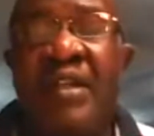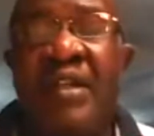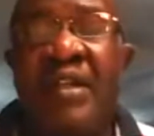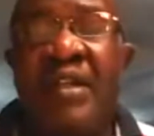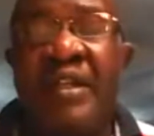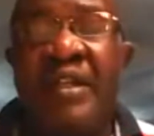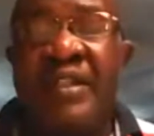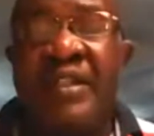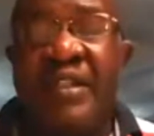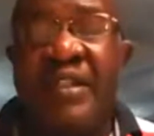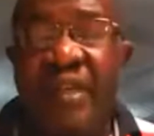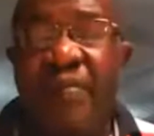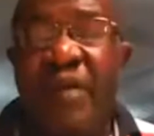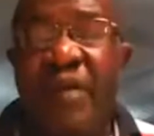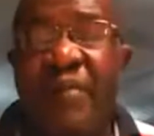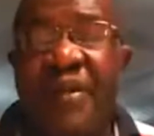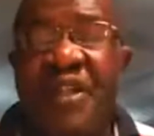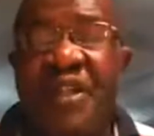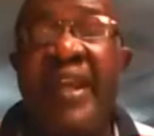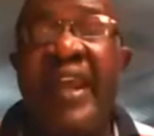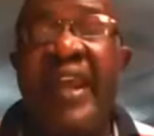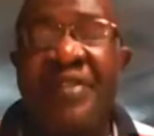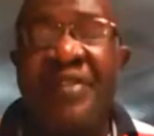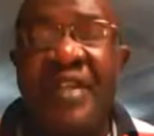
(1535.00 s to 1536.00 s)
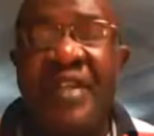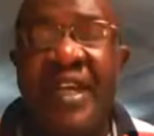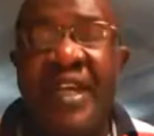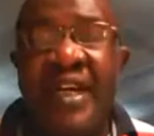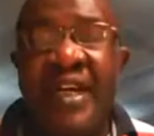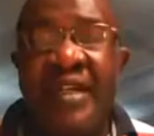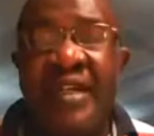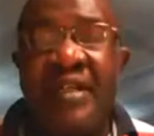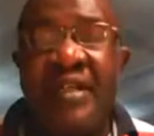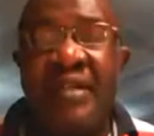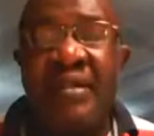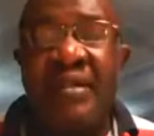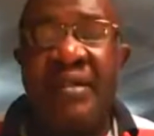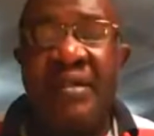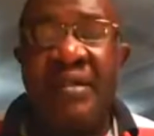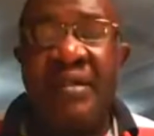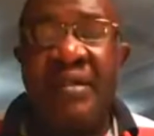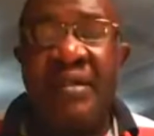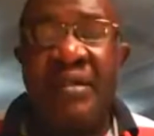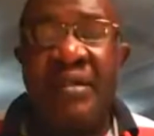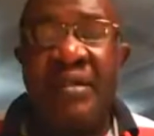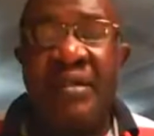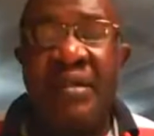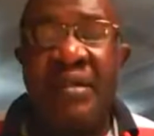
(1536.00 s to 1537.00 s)
the simple premise
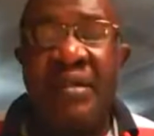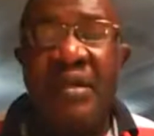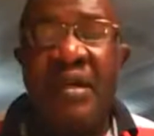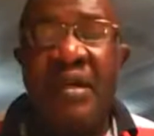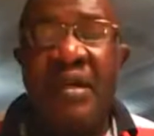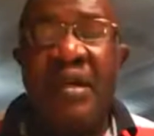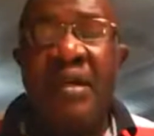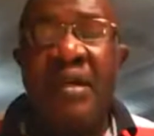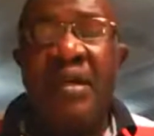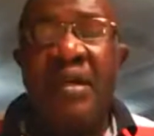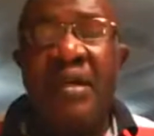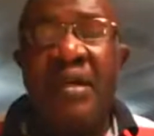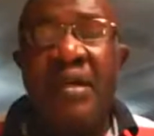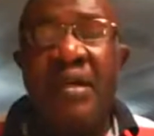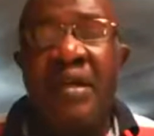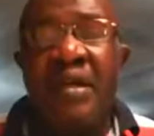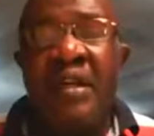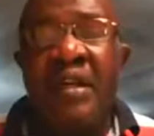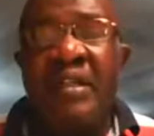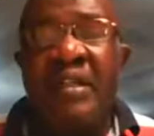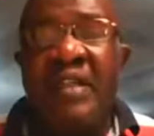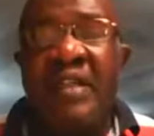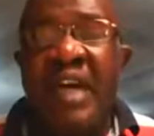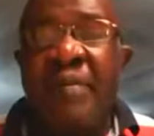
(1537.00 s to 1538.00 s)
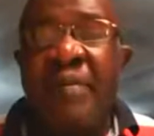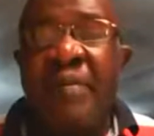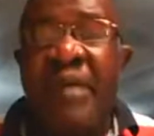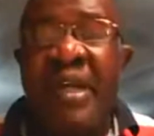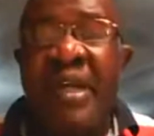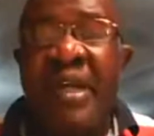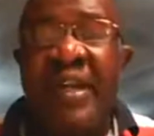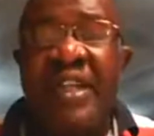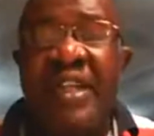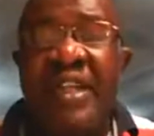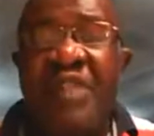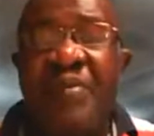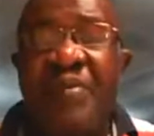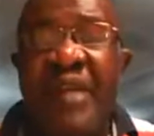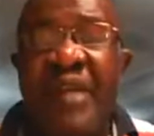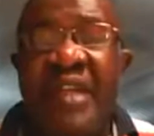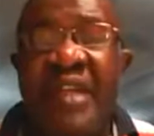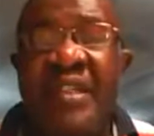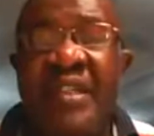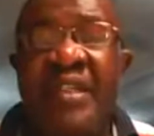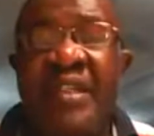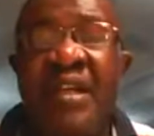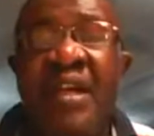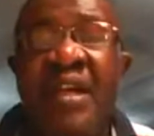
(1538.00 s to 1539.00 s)
it's abundance based
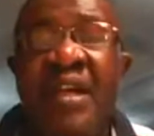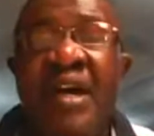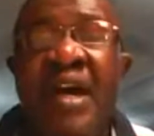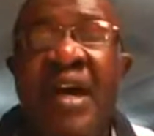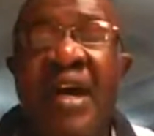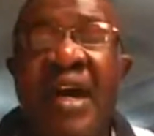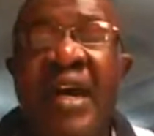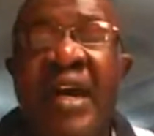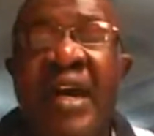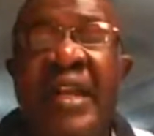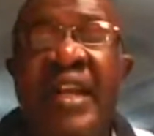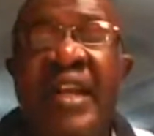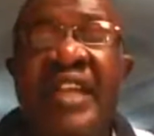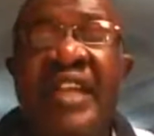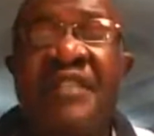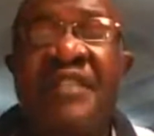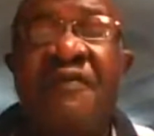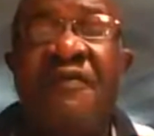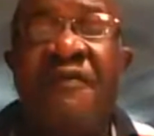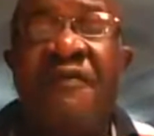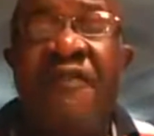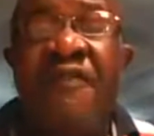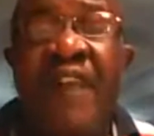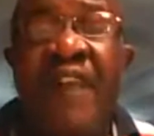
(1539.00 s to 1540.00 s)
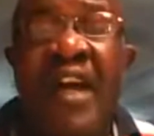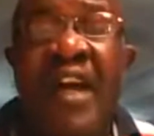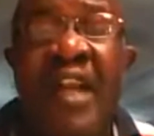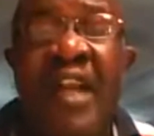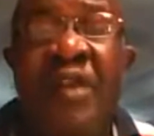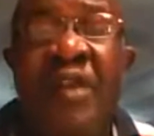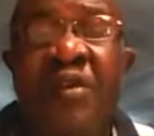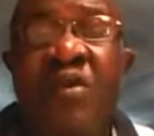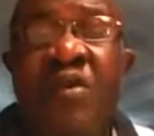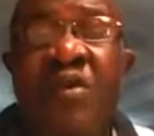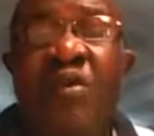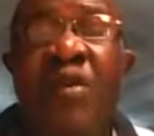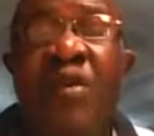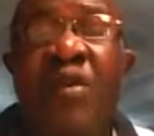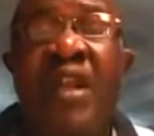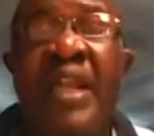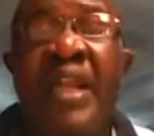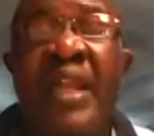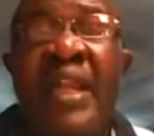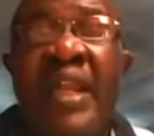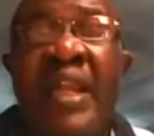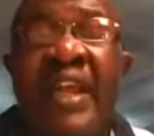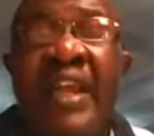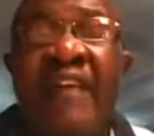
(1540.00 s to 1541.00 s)
and its value will never
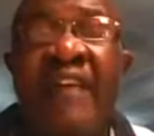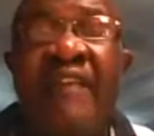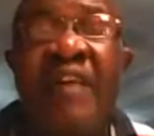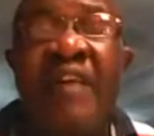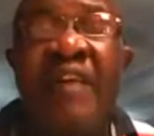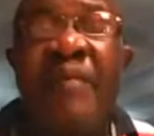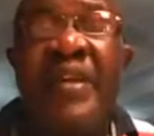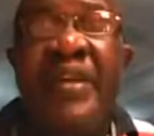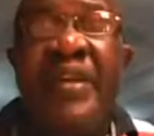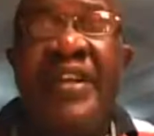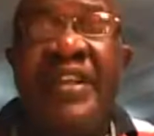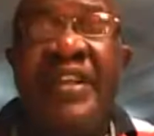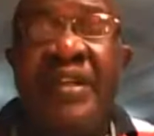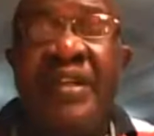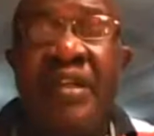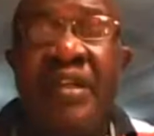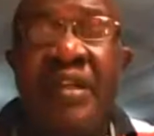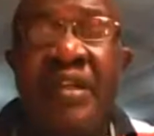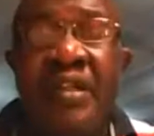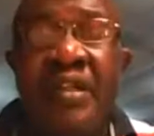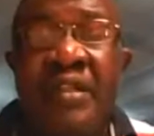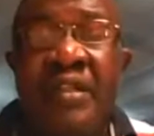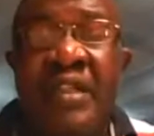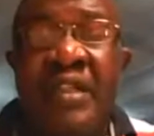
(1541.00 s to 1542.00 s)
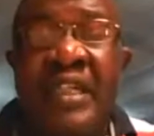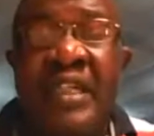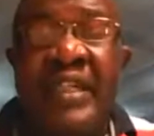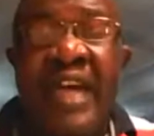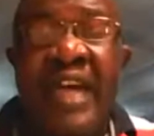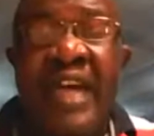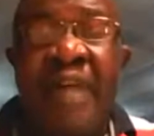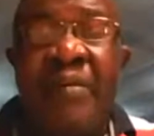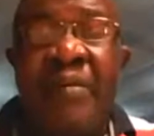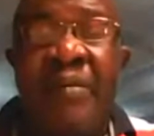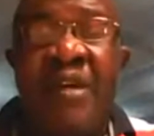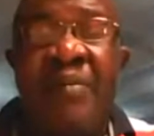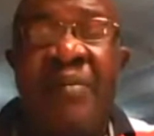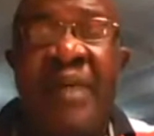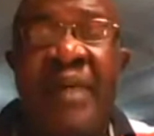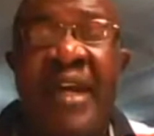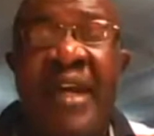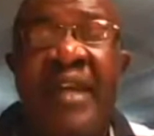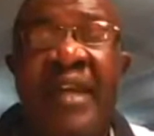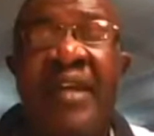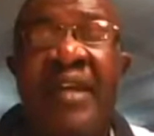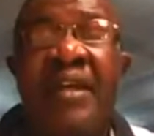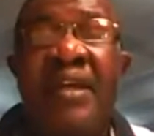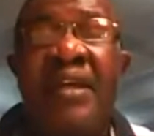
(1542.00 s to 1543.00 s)
be determined by
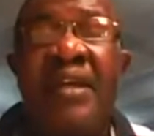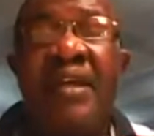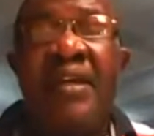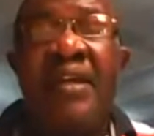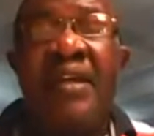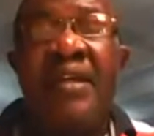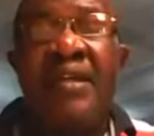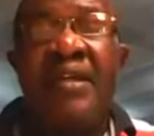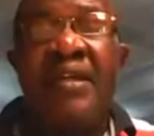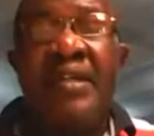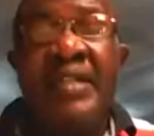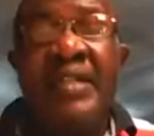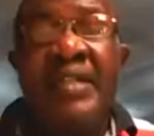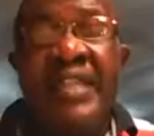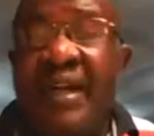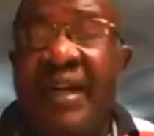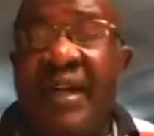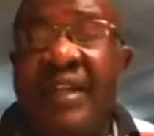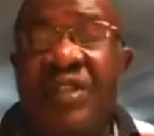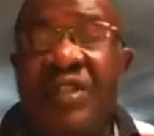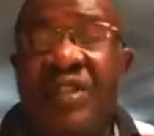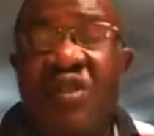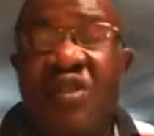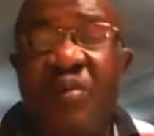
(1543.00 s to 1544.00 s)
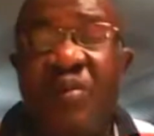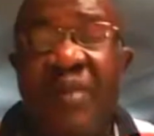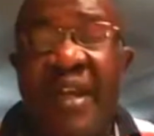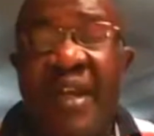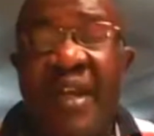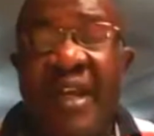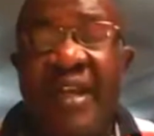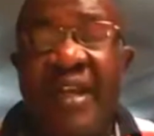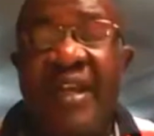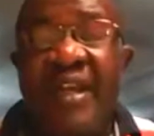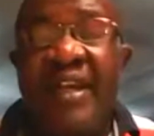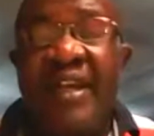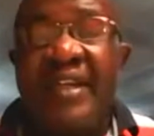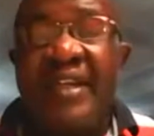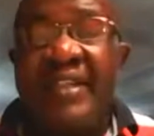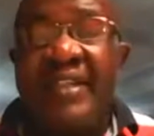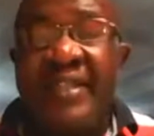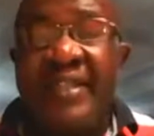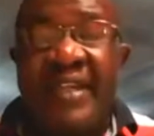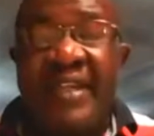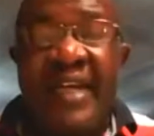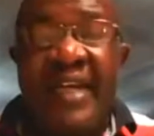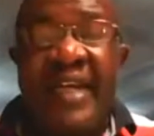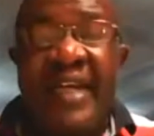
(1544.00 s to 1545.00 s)
demand and supply,
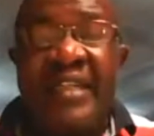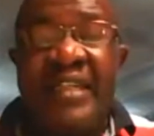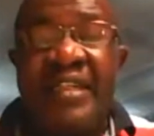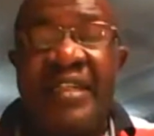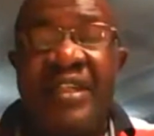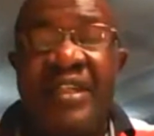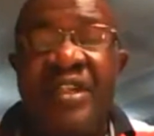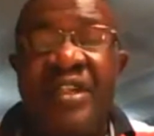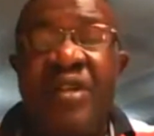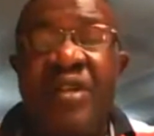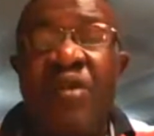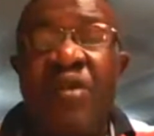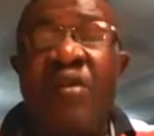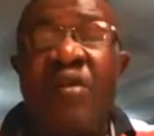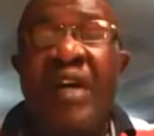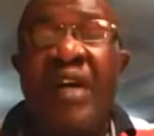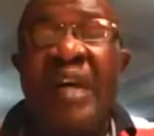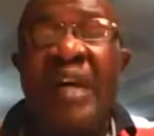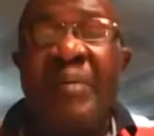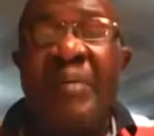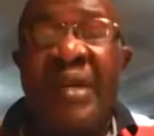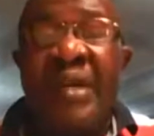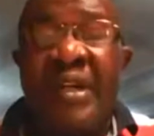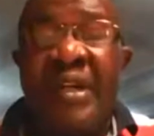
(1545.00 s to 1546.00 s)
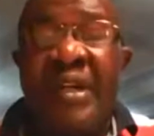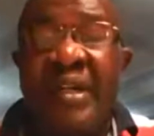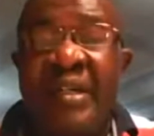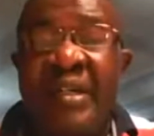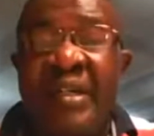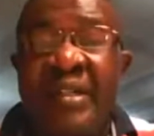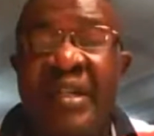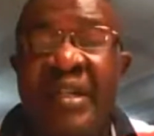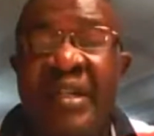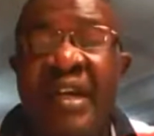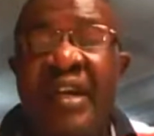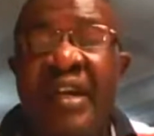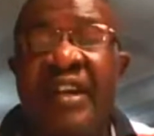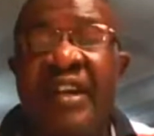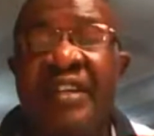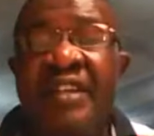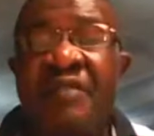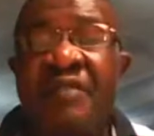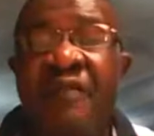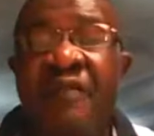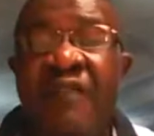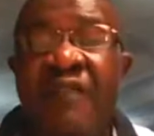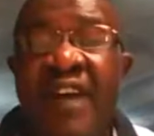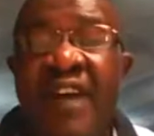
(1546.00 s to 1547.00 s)
scarcity or abundance. Its
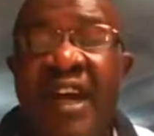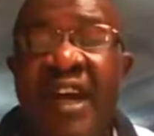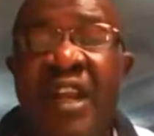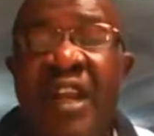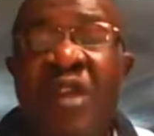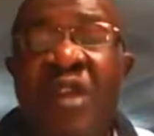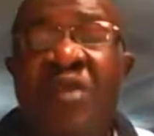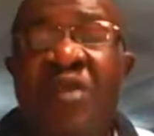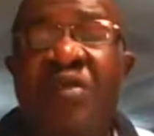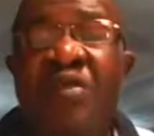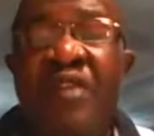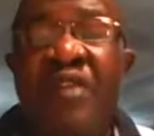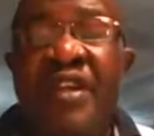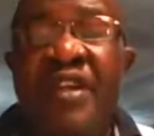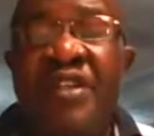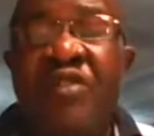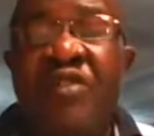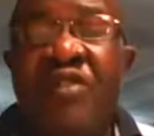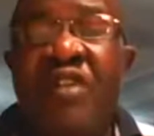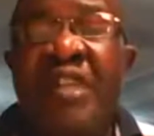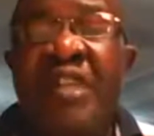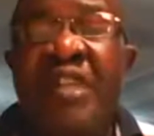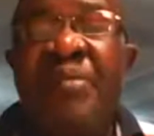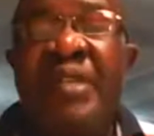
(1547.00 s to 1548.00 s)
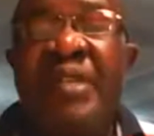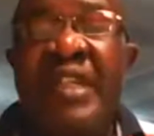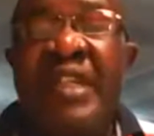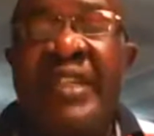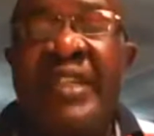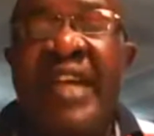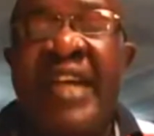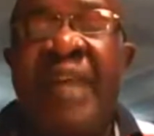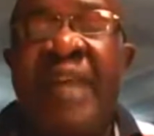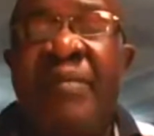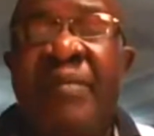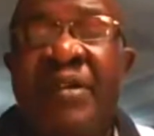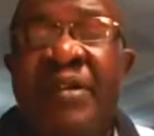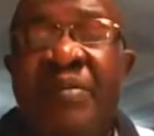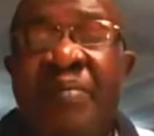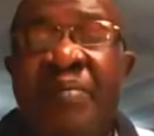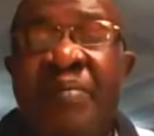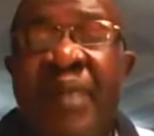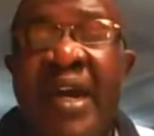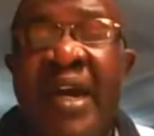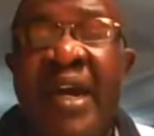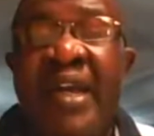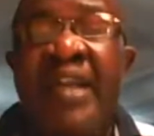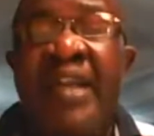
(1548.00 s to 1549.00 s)
value is going to be determined
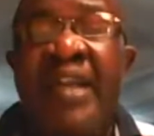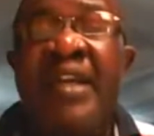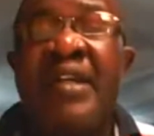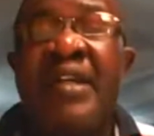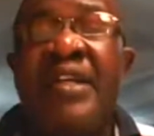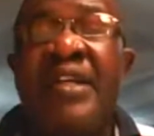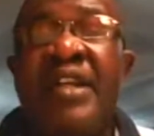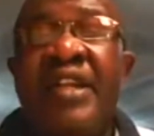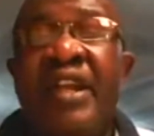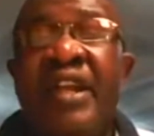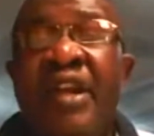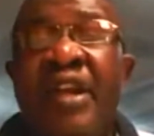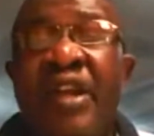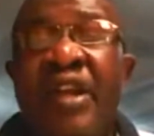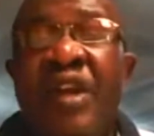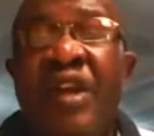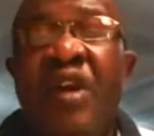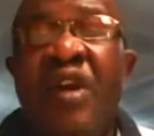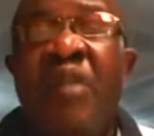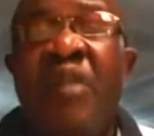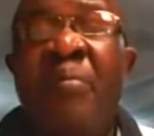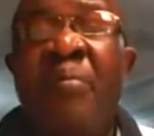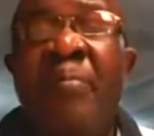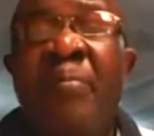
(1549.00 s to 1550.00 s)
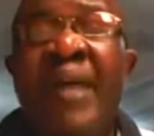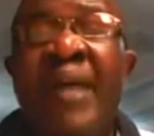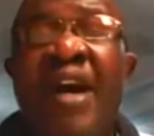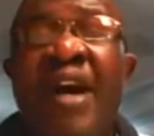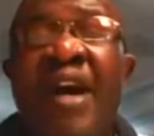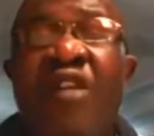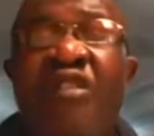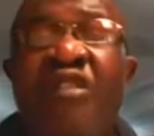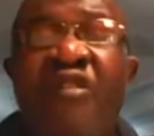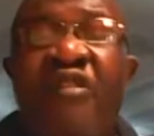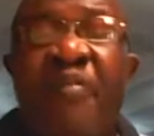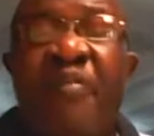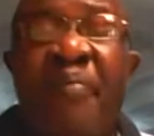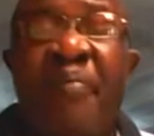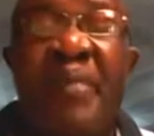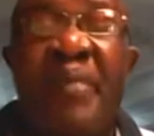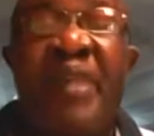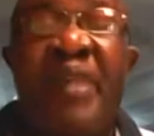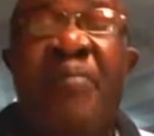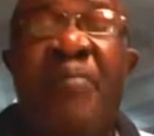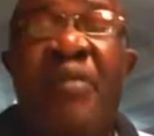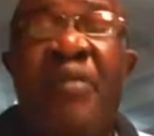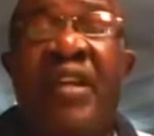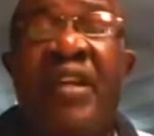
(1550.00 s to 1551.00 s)
by the number of
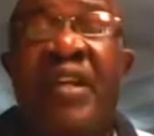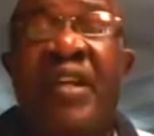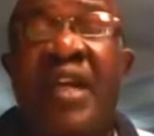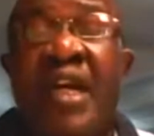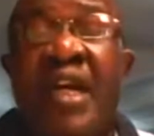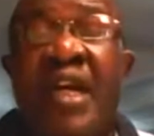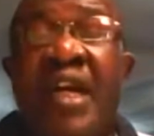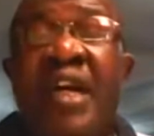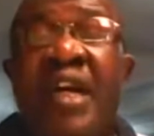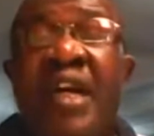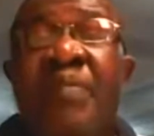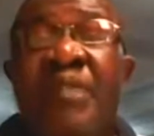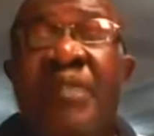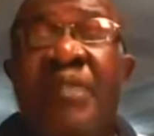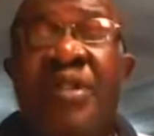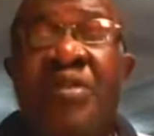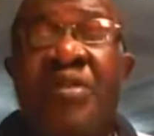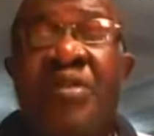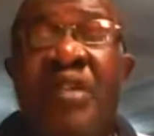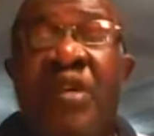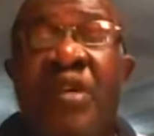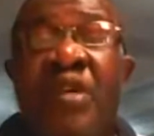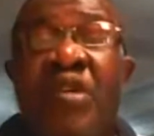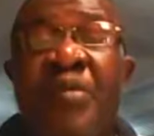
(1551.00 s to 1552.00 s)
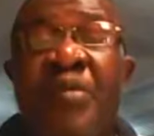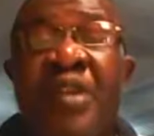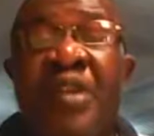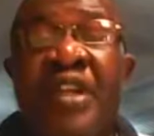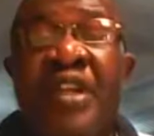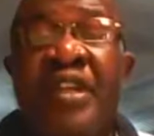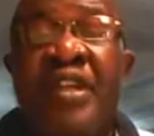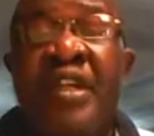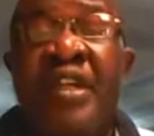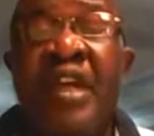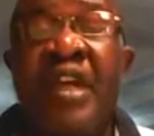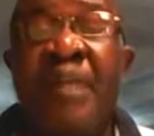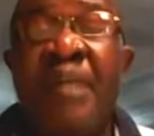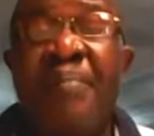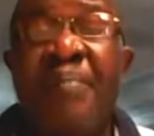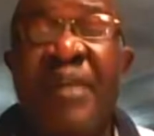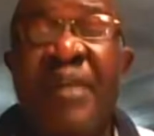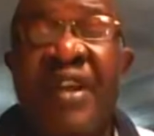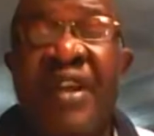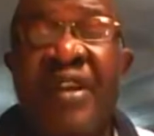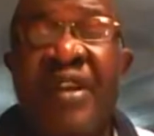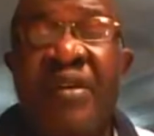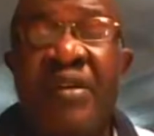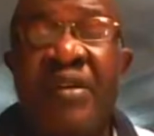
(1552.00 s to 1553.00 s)
people that come into the community, period.